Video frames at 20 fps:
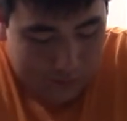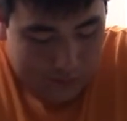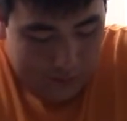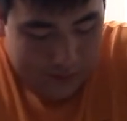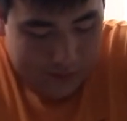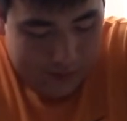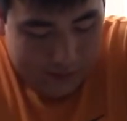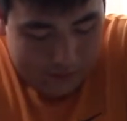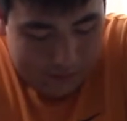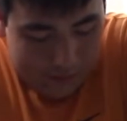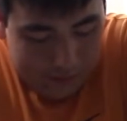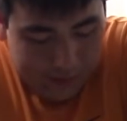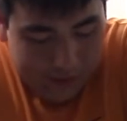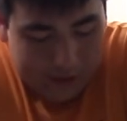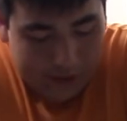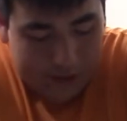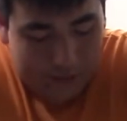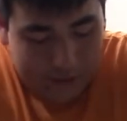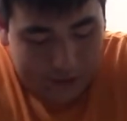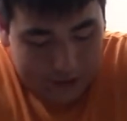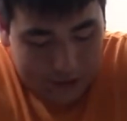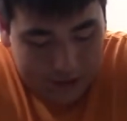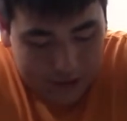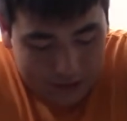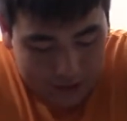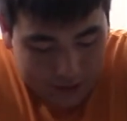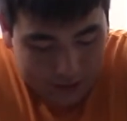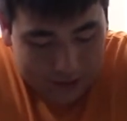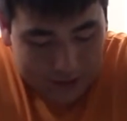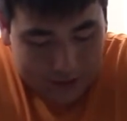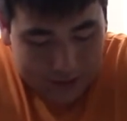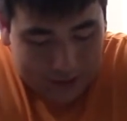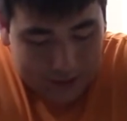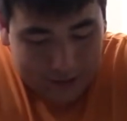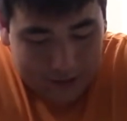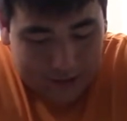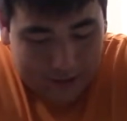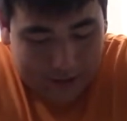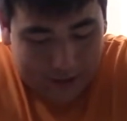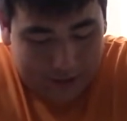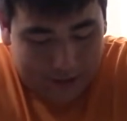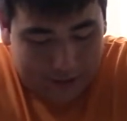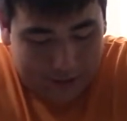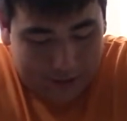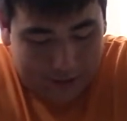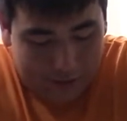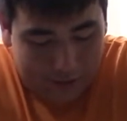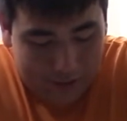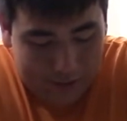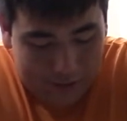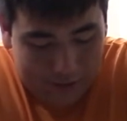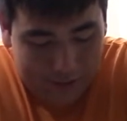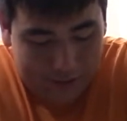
I have no idea what this is going to taste like though.